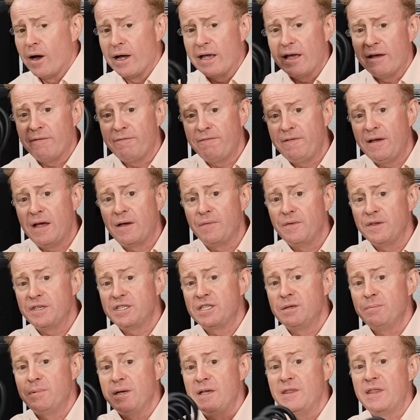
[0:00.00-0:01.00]
I have found
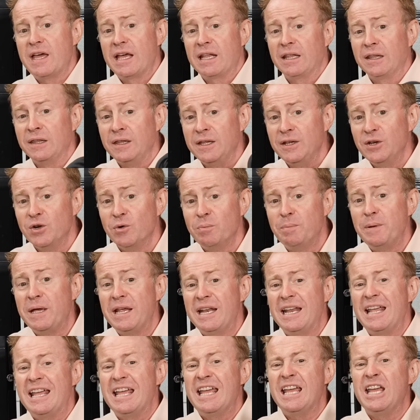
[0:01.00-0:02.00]
this to be that little
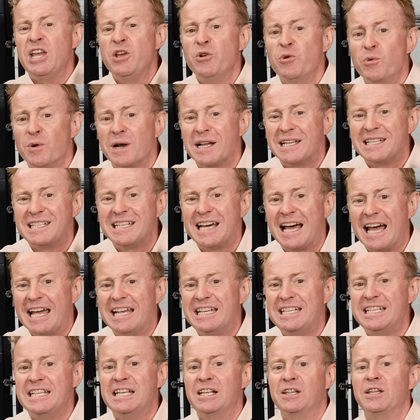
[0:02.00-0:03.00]
bit
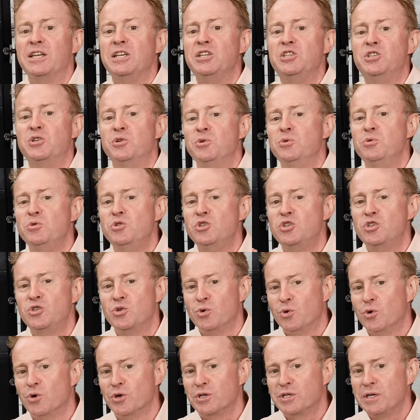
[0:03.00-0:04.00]
irritatingly too
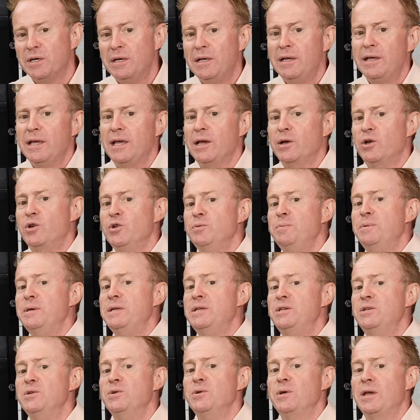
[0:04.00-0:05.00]
short. It could
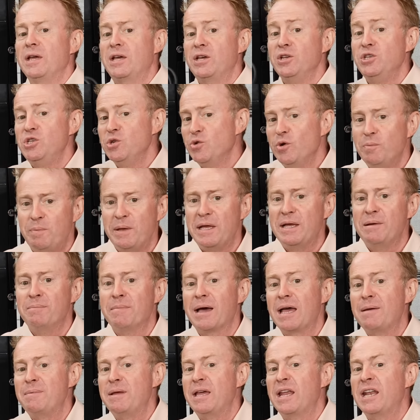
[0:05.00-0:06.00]
be do it could do it
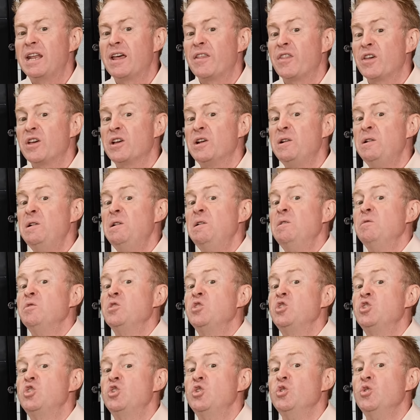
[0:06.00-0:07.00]
being maybe another
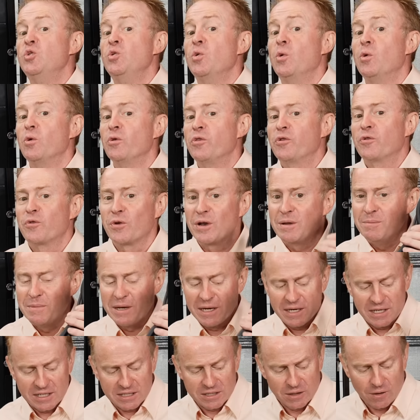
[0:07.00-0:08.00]
two or three
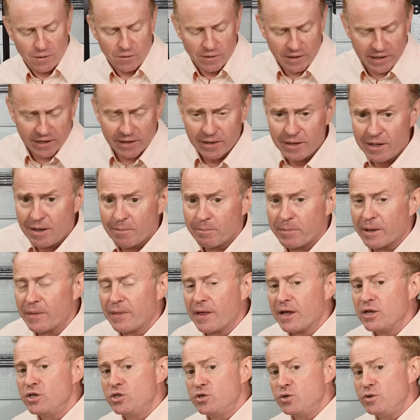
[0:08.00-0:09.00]
meters longer.
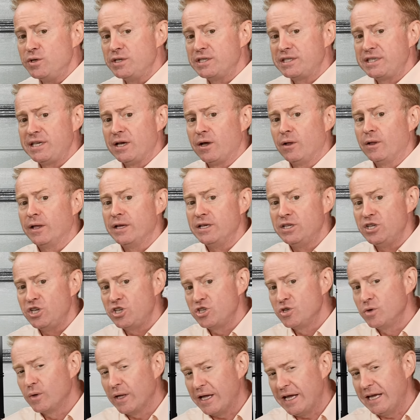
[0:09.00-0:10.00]
But they do sell
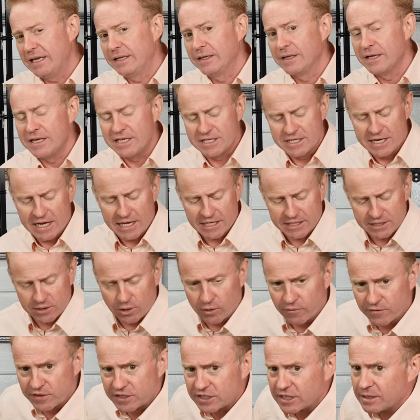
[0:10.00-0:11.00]
additional head leads now,
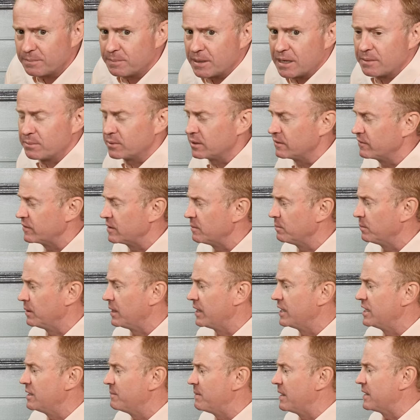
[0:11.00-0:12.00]
so obviously people have
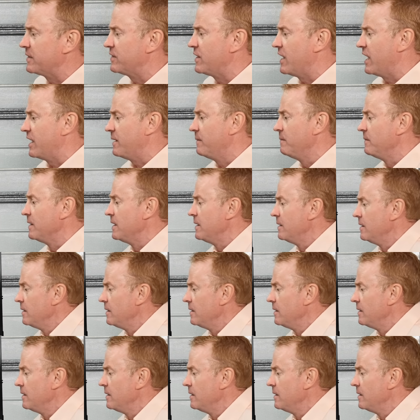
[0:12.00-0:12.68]
complained about that.